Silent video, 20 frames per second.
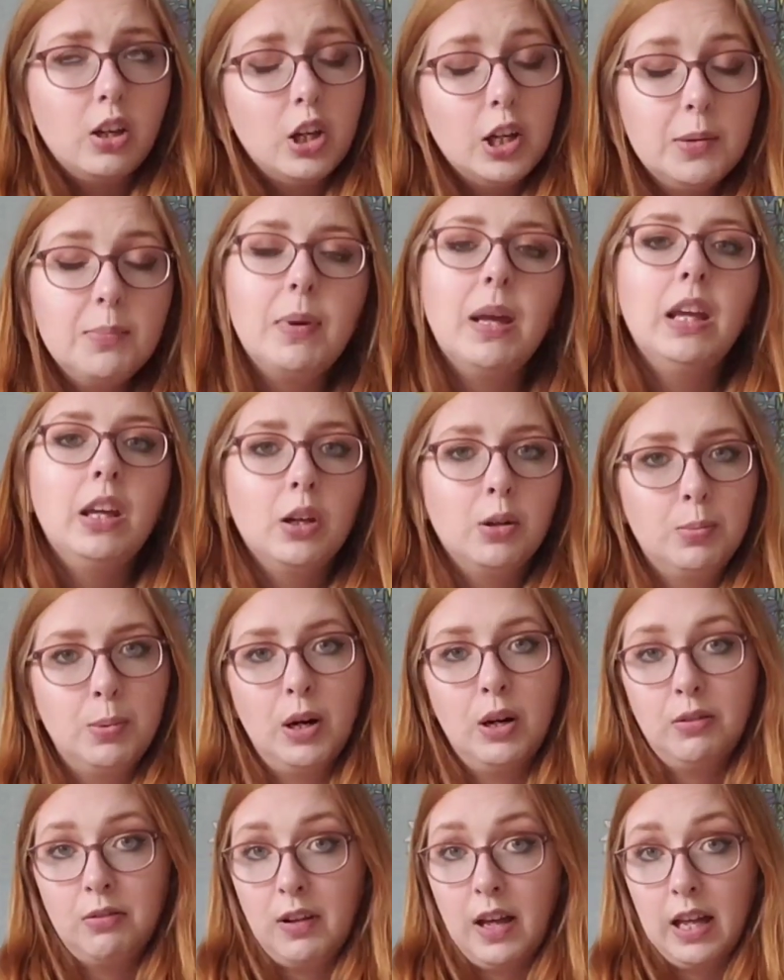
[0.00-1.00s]
make your
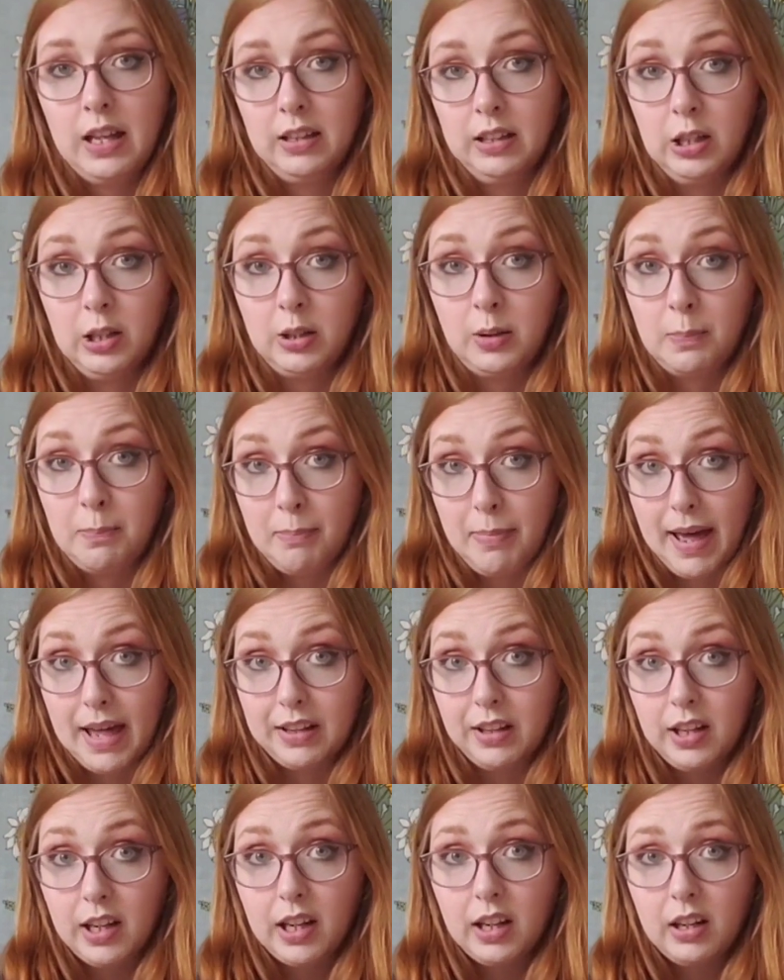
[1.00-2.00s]
profile look
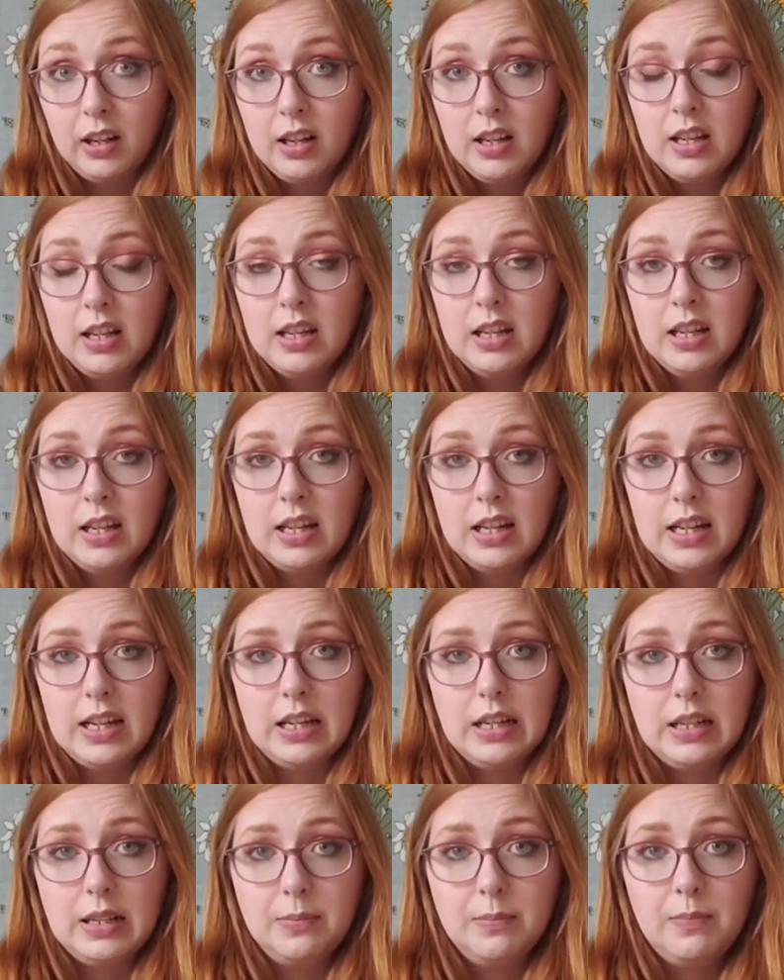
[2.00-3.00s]
better
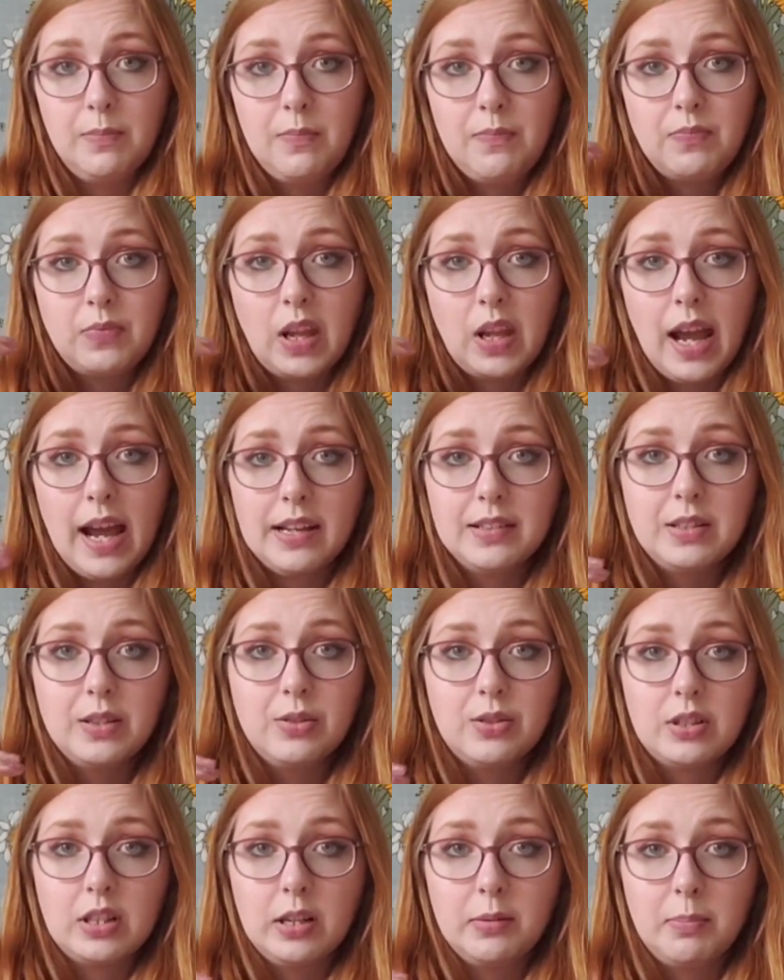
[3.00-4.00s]
as you
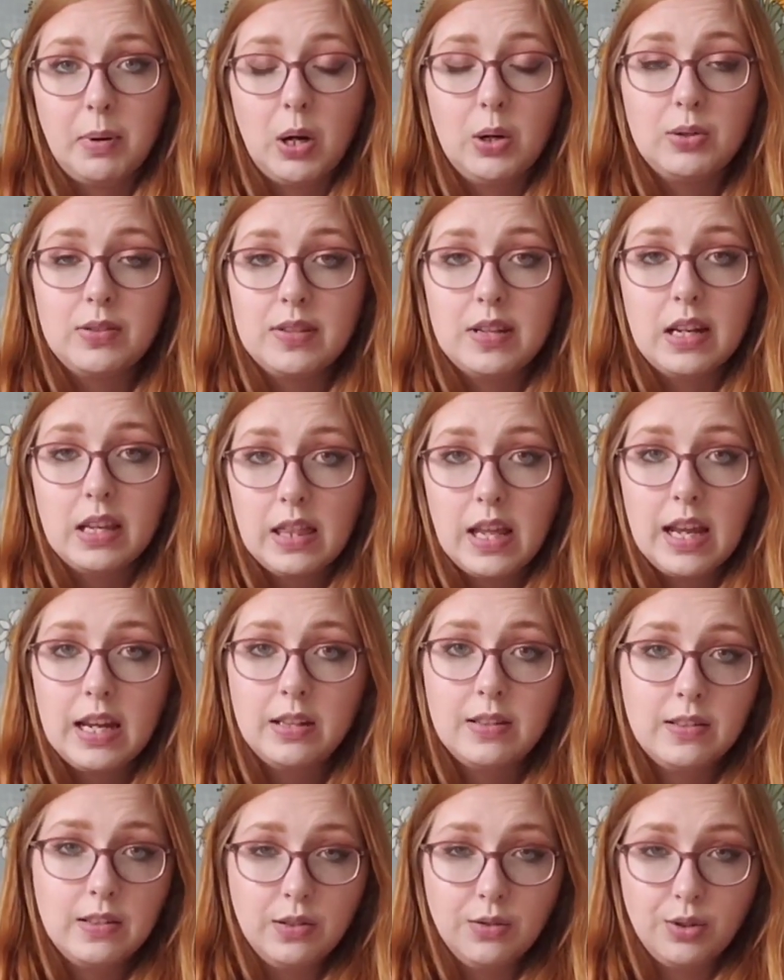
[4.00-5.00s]
start posting
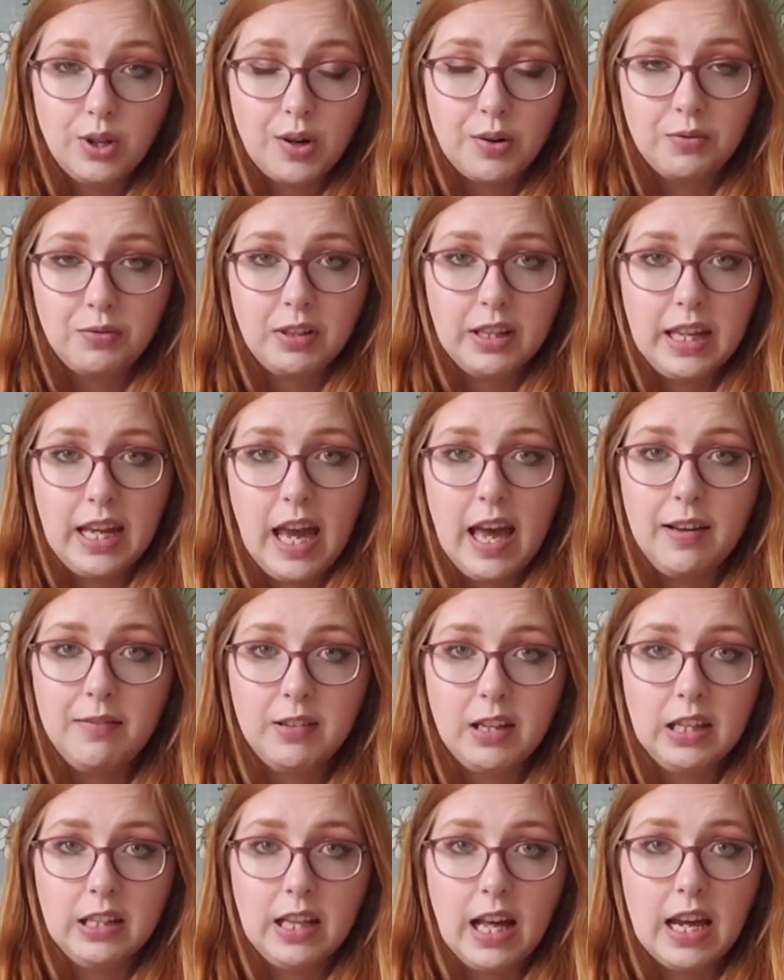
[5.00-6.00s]
things and you don't really have
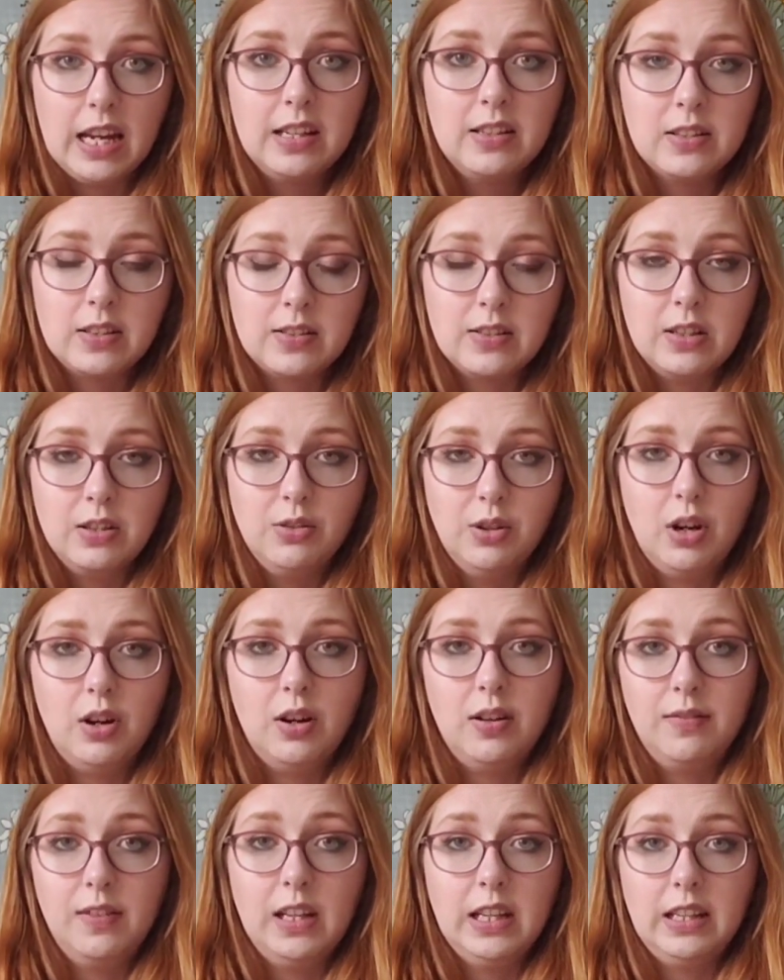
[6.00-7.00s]
any likes because you don't
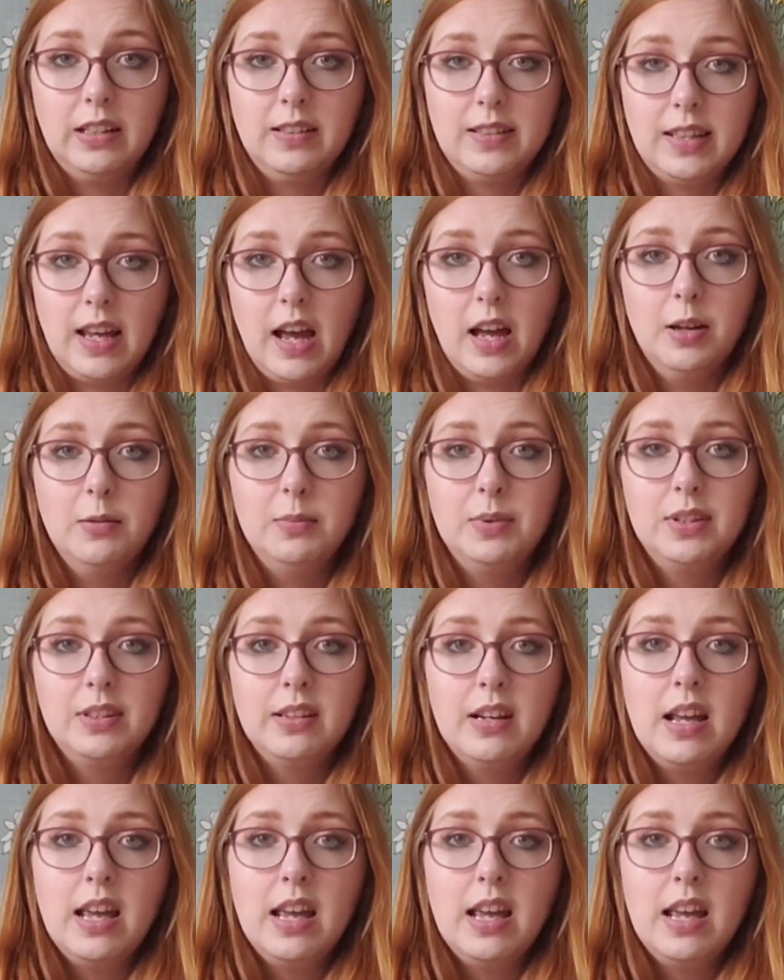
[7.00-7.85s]
have any subs.